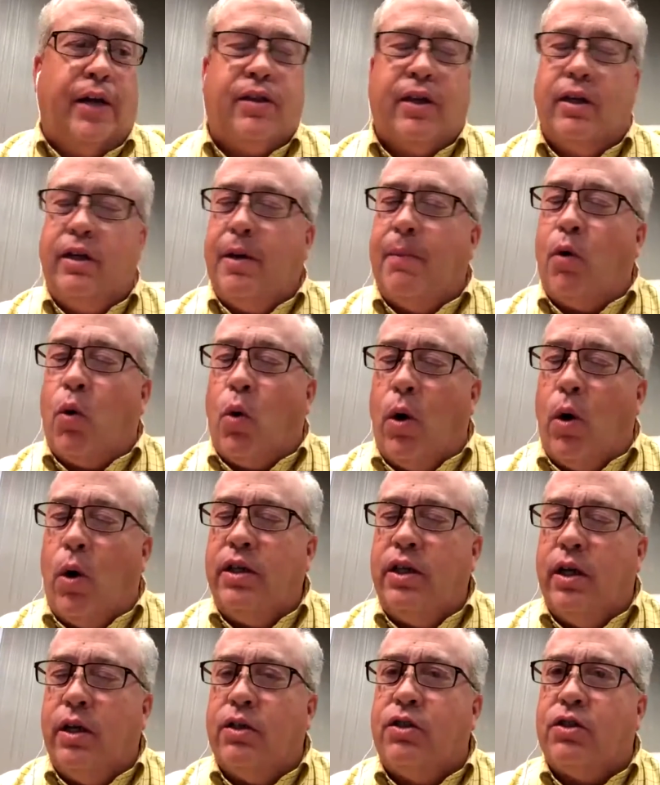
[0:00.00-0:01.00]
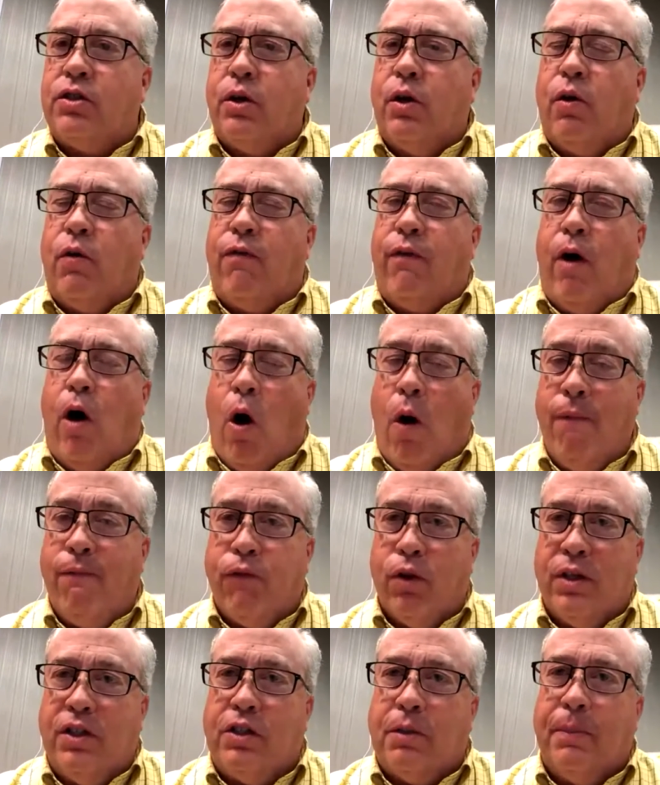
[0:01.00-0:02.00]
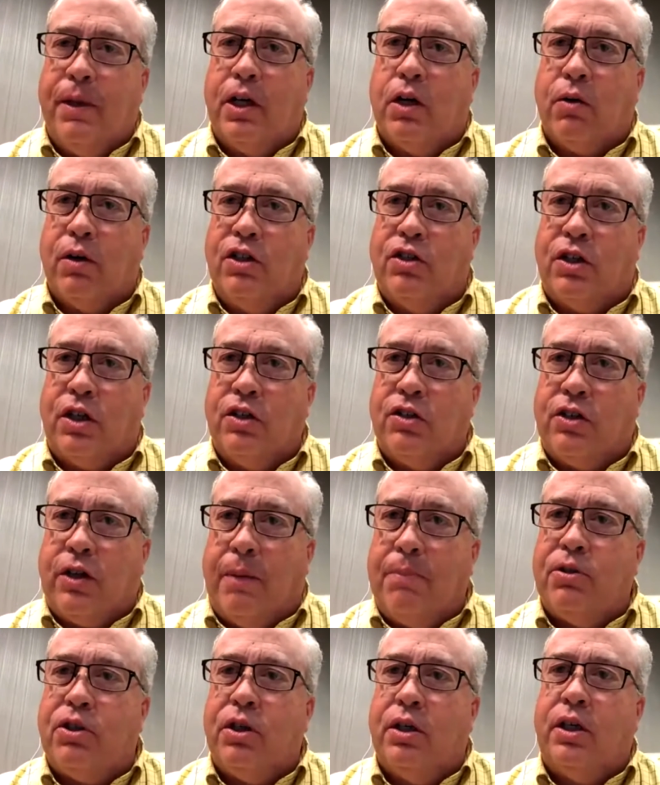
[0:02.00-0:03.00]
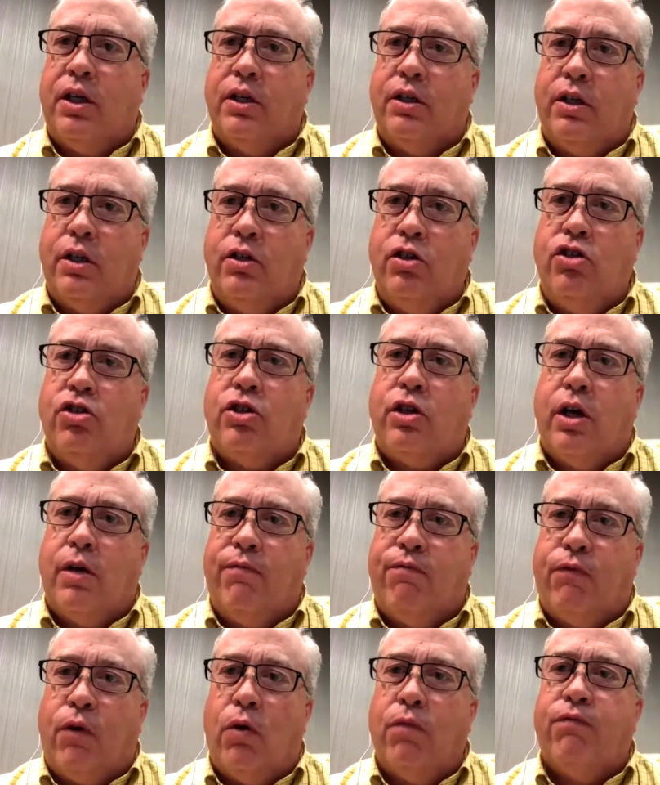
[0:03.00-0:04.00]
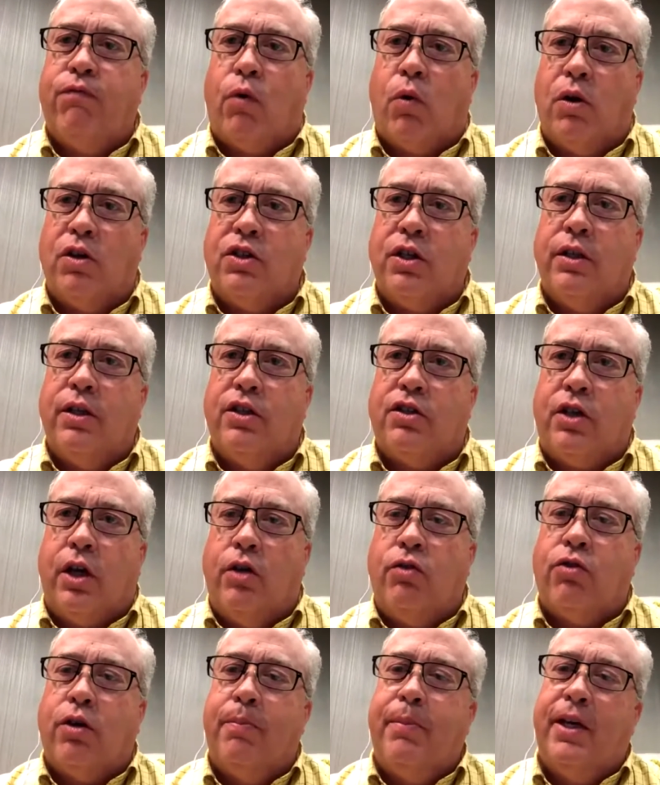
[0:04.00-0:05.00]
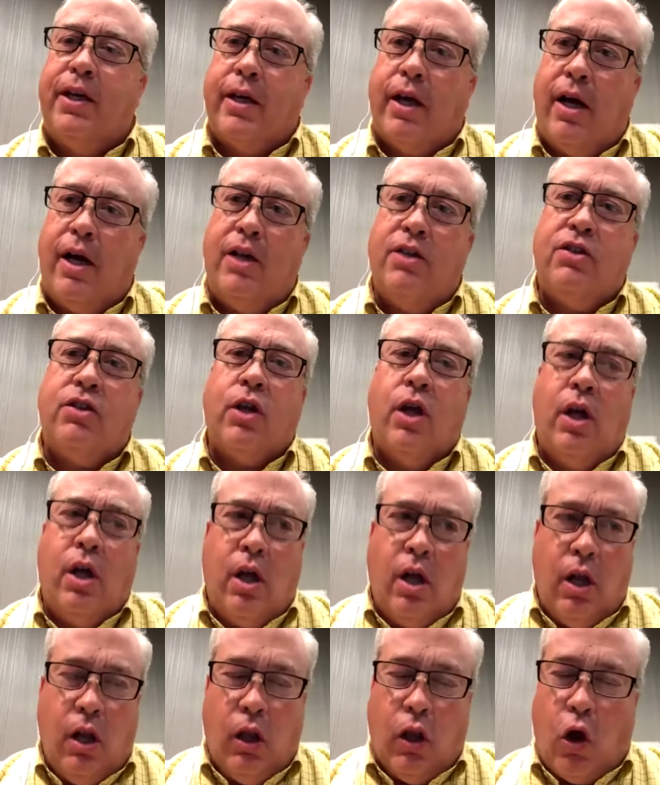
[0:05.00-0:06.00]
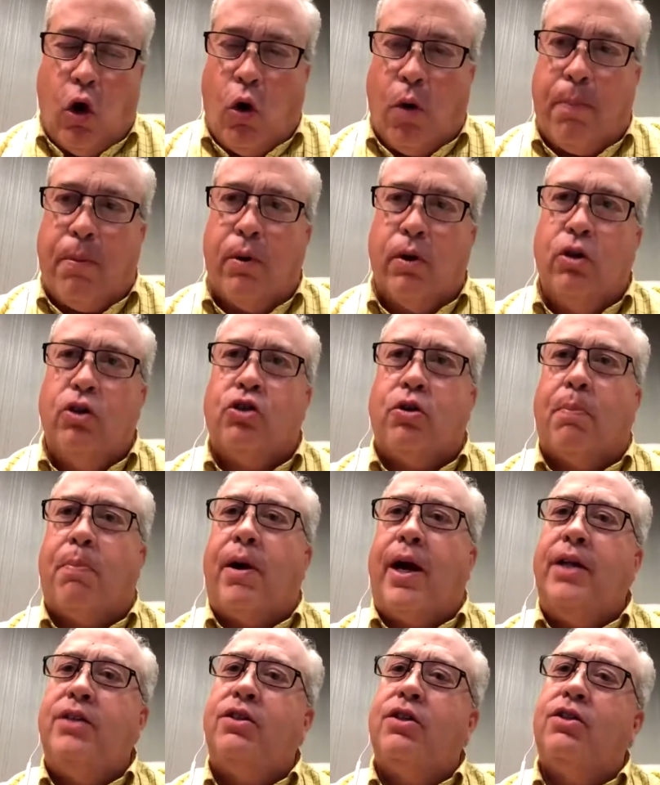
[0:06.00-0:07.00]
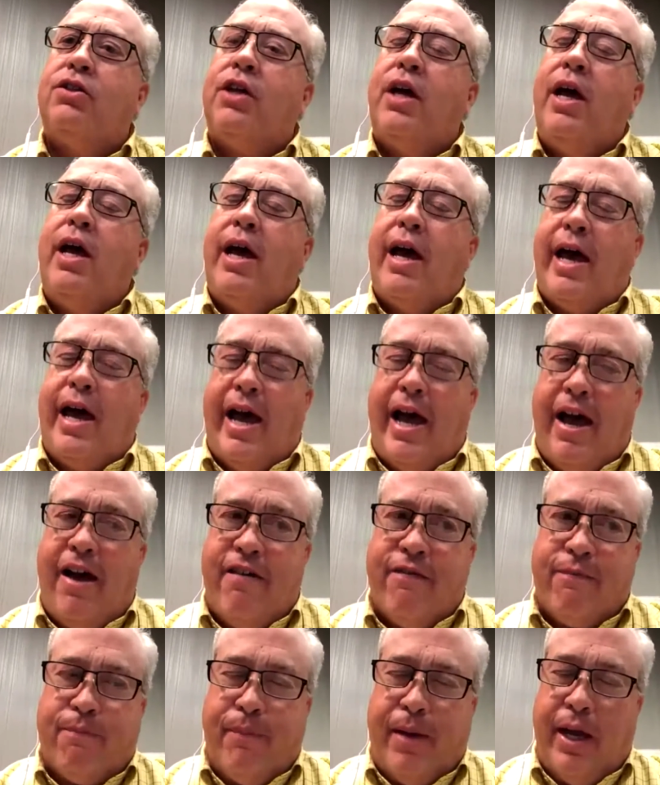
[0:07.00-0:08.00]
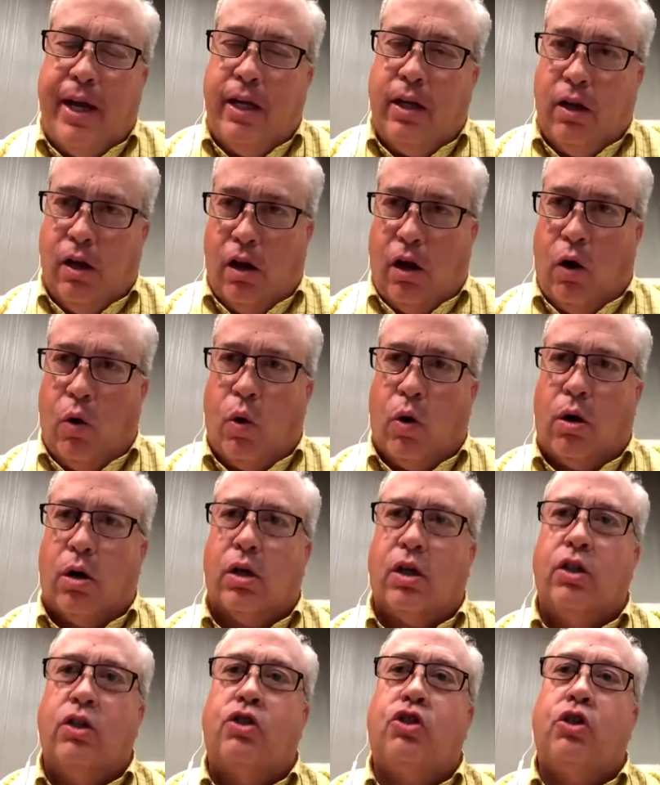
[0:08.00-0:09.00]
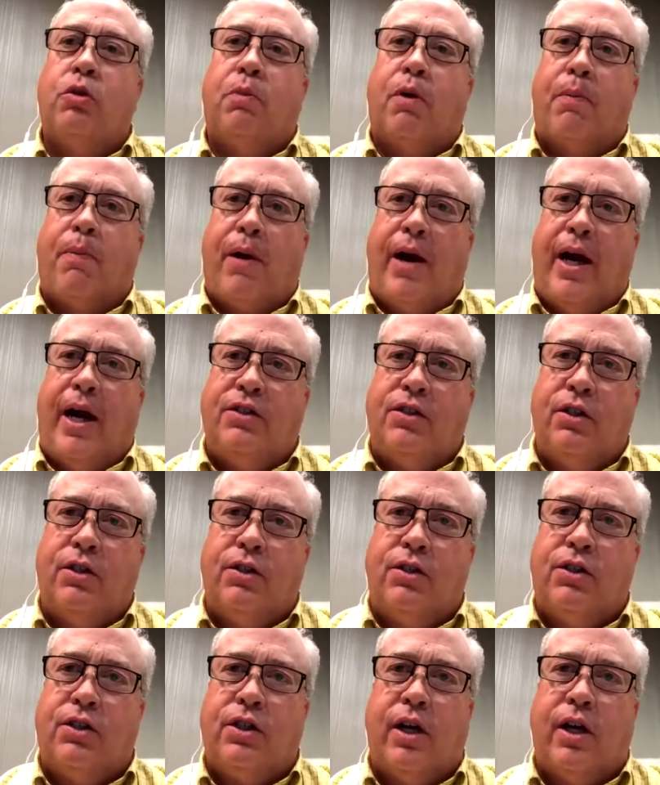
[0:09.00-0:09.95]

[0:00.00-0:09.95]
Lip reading: I think number one, you know, so hopefully some increased consumption continues to unfold for us in this country because lower producer prices have made lower consumer prices.